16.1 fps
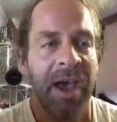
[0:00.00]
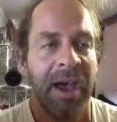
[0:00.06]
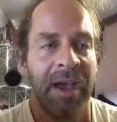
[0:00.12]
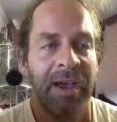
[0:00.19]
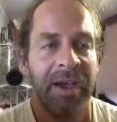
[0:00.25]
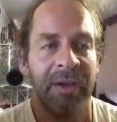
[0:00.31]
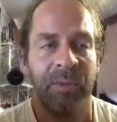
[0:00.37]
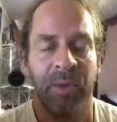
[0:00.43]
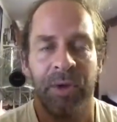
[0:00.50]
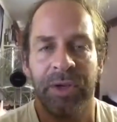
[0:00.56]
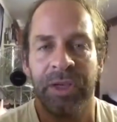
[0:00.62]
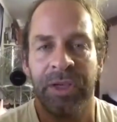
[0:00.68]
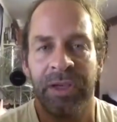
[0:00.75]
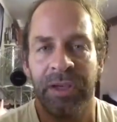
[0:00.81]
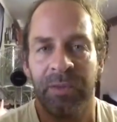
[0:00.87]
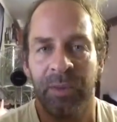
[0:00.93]
and
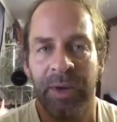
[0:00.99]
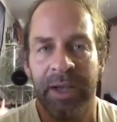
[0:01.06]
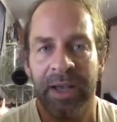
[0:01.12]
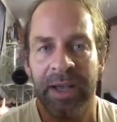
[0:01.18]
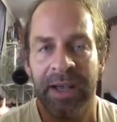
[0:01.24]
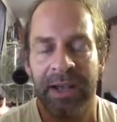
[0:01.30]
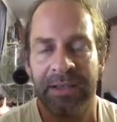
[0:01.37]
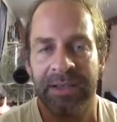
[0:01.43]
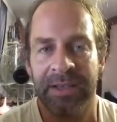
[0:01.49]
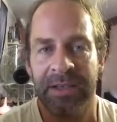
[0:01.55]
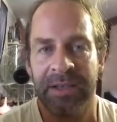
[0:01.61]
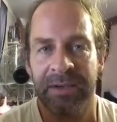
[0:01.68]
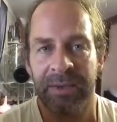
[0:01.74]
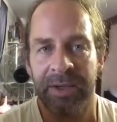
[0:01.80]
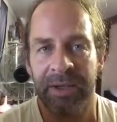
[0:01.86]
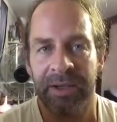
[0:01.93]
working in warehouses
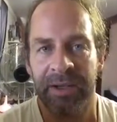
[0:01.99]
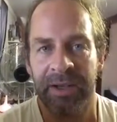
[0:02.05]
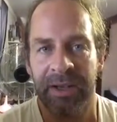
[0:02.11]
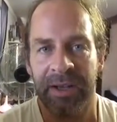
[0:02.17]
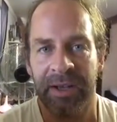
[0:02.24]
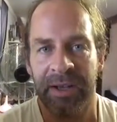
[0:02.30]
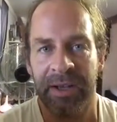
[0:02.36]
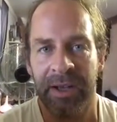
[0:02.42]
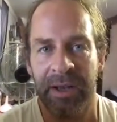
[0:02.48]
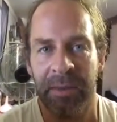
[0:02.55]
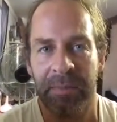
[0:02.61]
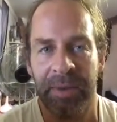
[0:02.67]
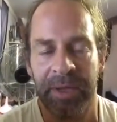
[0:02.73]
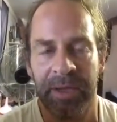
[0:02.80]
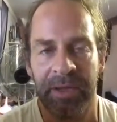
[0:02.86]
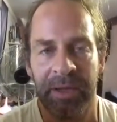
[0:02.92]
doing
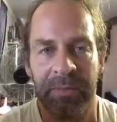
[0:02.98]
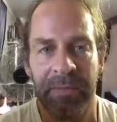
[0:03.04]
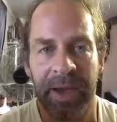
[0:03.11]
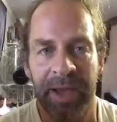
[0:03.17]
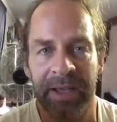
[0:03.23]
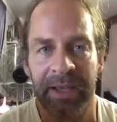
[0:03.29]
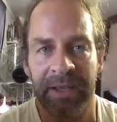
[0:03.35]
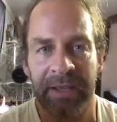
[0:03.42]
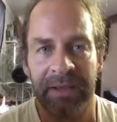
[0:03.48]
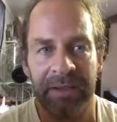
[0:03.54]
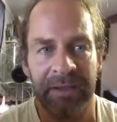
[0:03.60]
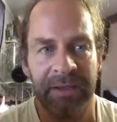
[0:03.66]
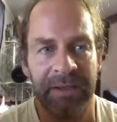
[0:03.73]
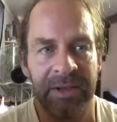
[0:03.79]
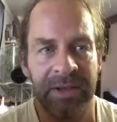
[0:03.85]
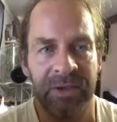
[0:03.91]
picking and packing
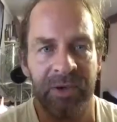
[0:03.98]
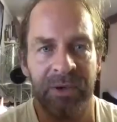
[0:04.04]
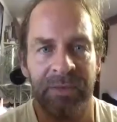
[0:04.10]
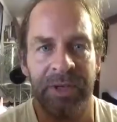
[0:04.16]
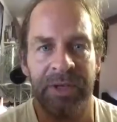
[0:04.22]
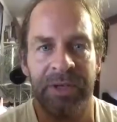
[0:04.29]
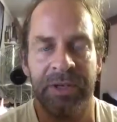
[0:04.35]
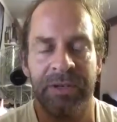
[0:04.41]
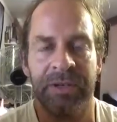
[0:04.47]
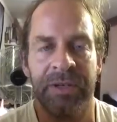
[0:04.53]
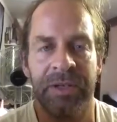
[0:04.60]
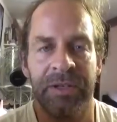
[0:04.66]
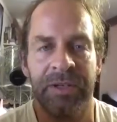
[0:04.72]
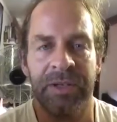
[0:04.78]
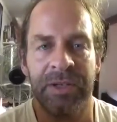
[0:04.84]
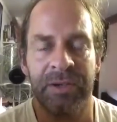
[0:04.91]
and storeman
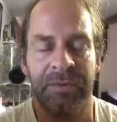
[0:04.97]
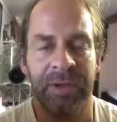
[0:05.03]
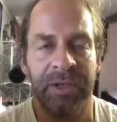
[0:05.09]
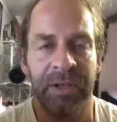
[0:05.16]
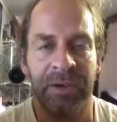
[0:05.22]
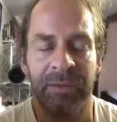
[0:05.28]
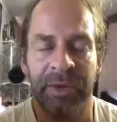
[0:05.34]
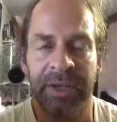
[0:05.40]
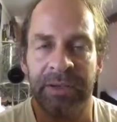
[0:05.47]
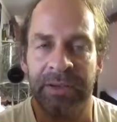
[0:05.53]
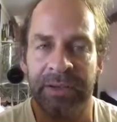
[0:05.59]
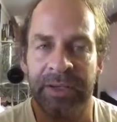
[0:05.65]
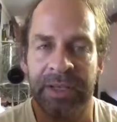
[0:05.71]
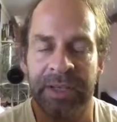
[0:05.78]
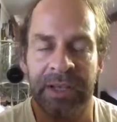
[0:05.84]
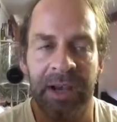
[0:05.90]
duties, to being a rigger
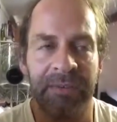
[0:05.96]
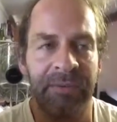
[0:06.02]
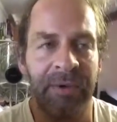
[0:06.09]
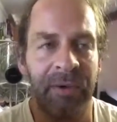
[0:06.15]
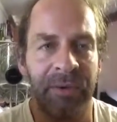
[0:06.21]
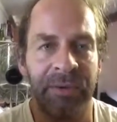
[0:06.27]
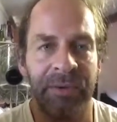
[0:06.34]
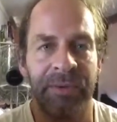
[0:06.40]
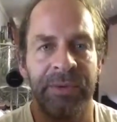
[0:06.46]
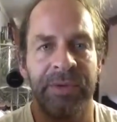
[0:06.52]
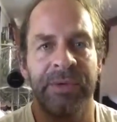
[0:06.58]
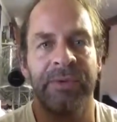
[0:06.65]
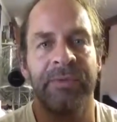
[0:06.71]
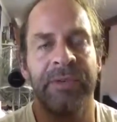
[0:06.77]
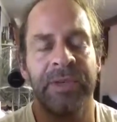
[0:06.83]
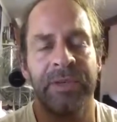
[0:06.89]
and scaffolder and
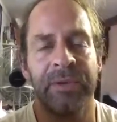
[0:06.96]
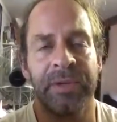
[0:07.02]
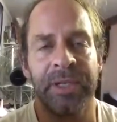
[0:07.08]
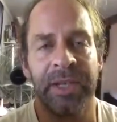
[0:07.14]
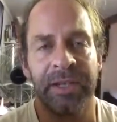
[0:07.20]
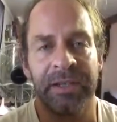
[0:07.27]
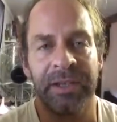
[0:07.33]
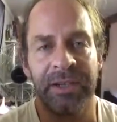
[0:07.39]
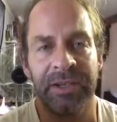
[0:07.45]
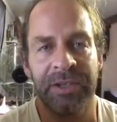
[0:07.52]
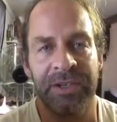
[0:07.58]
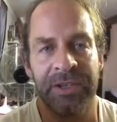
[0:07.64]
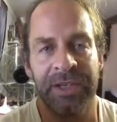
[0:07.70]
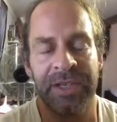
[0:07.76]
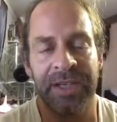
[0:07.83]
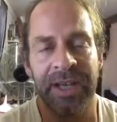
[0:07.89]
audiovisual
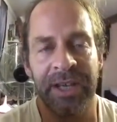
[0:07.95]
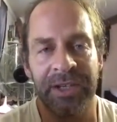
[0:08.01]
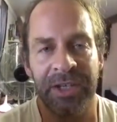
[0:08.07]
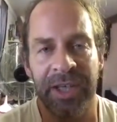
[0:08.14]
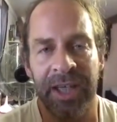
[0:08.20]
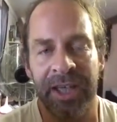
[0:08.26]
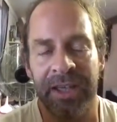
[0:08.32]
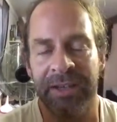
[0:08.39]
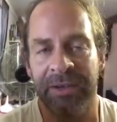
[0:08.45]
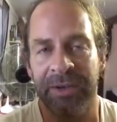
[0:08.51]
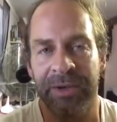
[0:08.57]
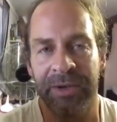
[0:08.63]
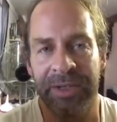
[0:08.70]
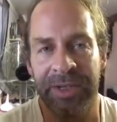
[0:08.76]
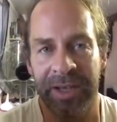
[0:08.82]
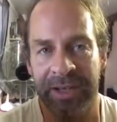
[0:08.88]
technician and staging hand
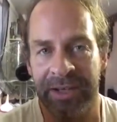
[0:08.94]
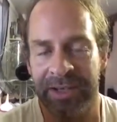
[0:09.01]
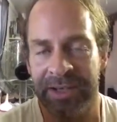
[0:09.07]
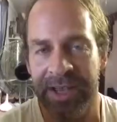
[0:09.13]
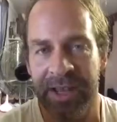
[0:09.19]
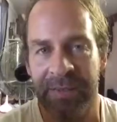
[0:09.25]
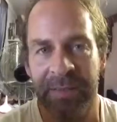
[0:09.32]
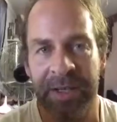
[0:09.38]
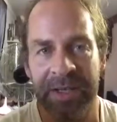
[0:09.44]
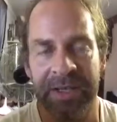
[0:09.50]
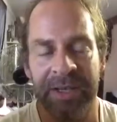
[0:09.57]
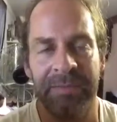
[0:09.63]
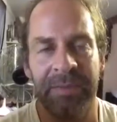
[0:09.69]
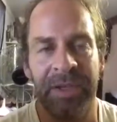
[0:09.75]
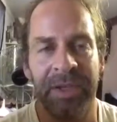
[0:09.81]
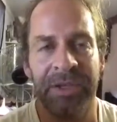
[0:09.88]
across entertainment,
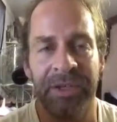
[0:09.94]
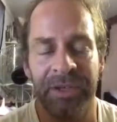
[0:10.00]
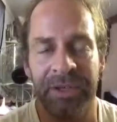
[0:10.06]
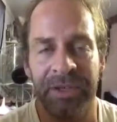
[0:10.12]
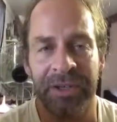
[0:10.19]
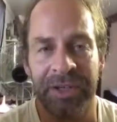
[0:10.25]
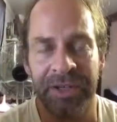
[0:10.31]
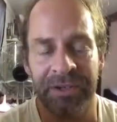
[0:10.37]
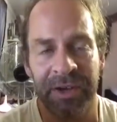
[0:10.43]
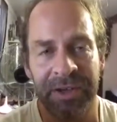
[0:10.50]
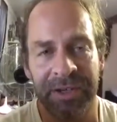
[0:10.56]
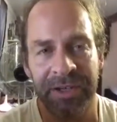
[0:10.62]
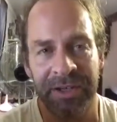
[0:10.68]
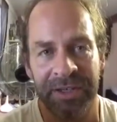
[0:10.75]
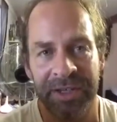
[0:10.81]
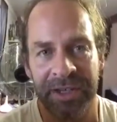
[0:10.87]
demolition,
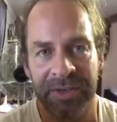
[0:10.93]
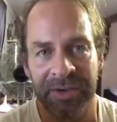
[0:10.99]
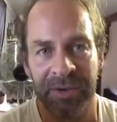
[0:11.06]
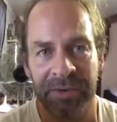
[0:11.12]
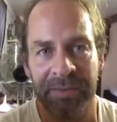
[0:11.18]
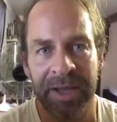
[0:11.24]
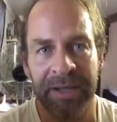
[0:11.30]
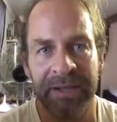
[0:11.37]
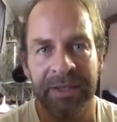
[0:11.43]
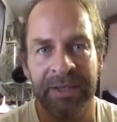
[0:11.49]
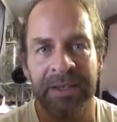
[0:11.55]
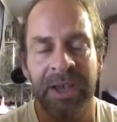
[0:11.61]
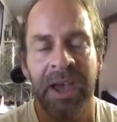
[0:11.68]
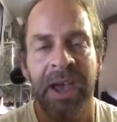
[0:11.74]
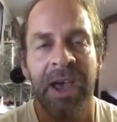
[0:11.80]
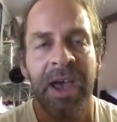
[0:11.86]
construction, industrial
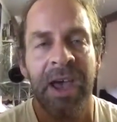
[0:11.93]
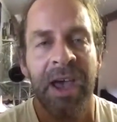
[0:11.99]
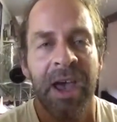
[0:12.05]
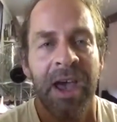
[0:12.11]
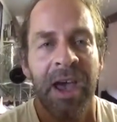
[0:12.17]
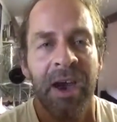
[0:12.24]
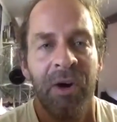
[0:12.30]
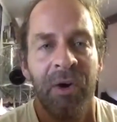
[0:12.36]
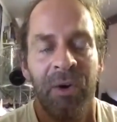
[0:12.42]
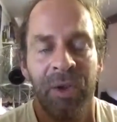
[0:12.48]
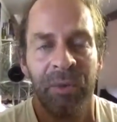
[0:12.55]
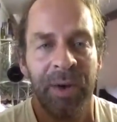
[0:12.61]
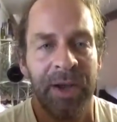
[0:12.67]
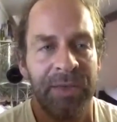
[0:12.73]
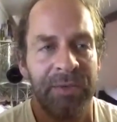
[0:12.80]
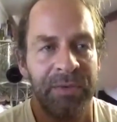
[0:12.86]
maintenance, all
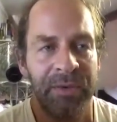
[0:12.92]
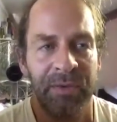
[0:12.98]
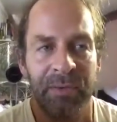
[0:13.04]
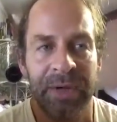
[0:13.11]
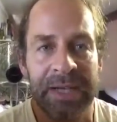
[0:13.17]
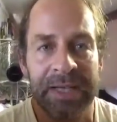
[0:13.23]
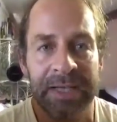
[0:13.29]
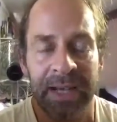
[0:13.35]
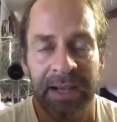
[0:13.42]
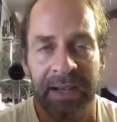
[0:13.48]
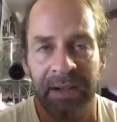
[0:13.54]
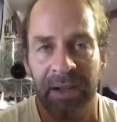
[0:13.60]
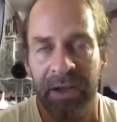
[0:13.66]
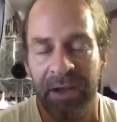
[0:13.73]
the way through to retail,